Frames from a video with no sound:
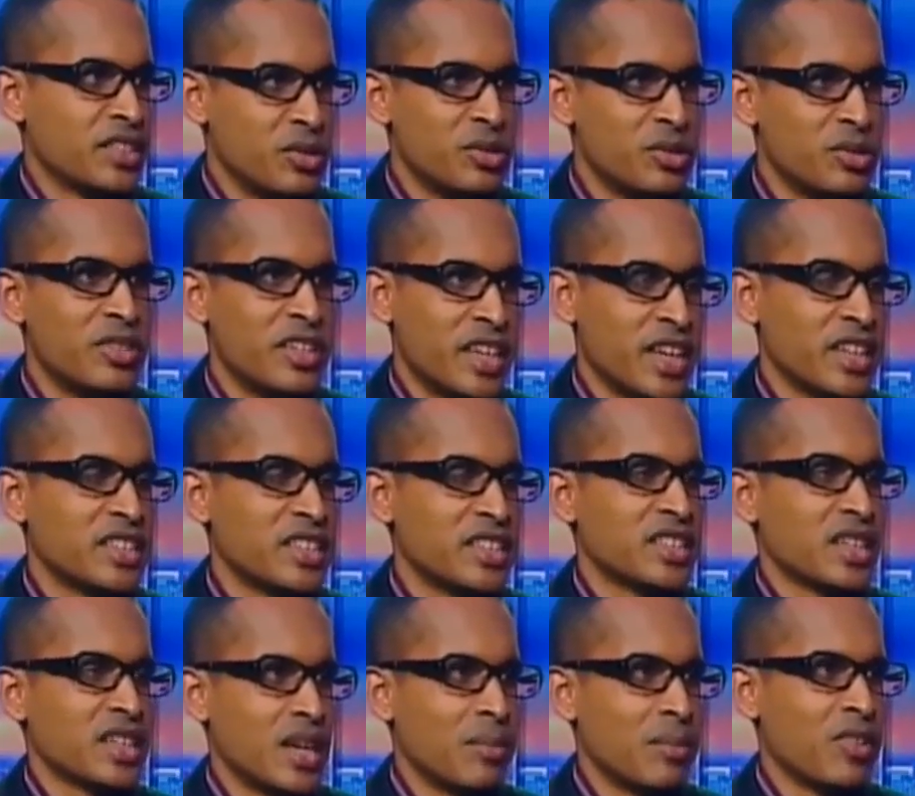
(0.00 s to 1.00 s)
It usually
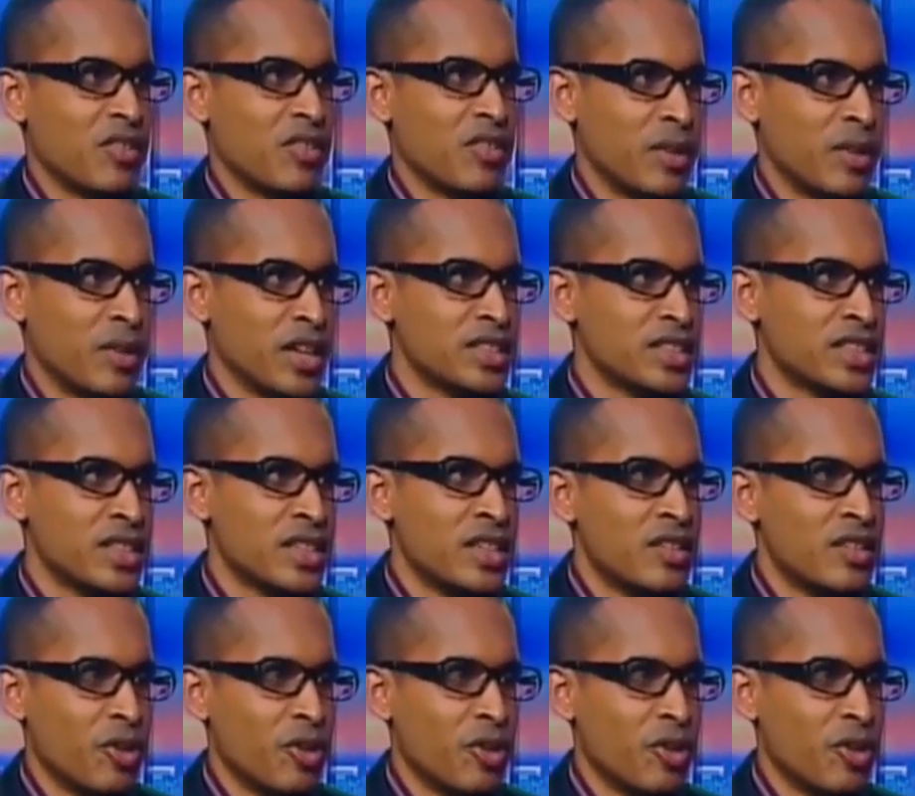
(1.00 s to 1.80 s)
takes a couple of months